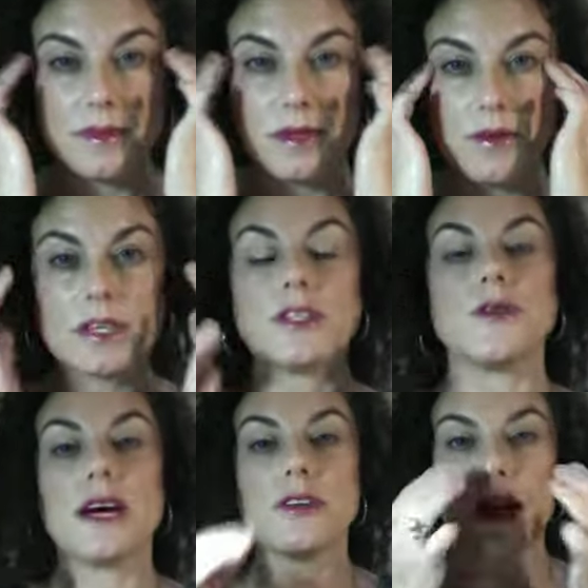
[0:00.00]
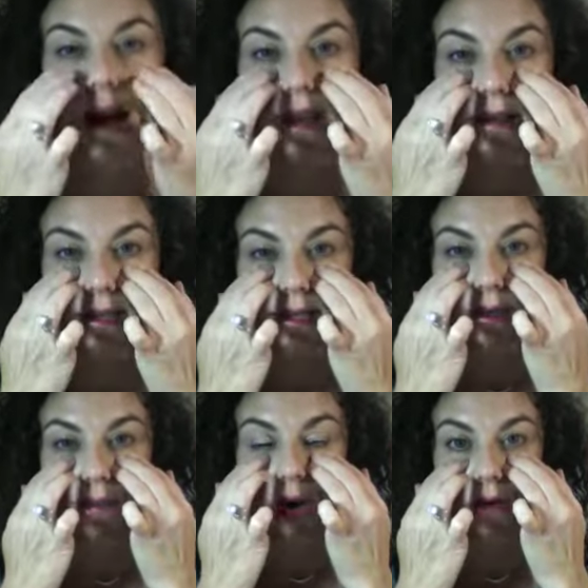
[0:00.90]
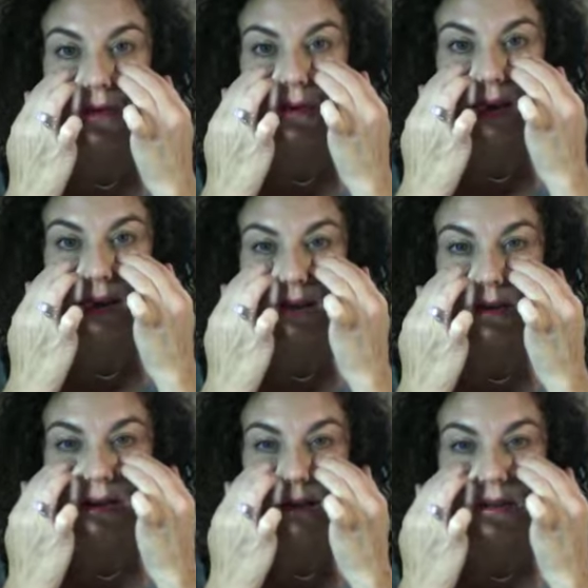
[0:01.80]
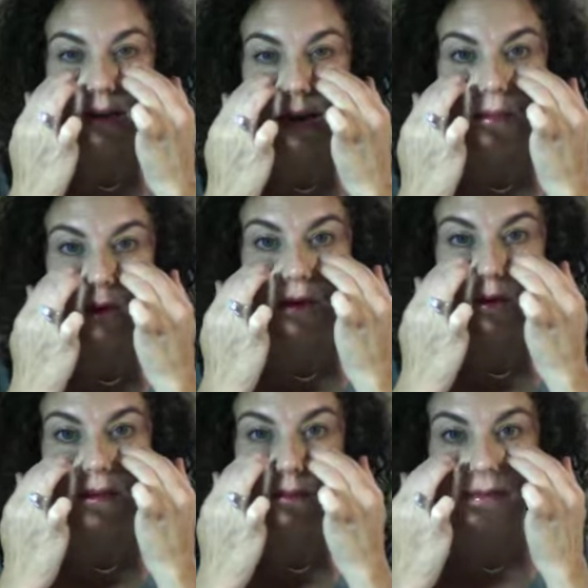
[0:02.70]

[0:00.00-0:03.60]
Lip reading: We're going to do under eye. This is the bone right underneath your eyeball.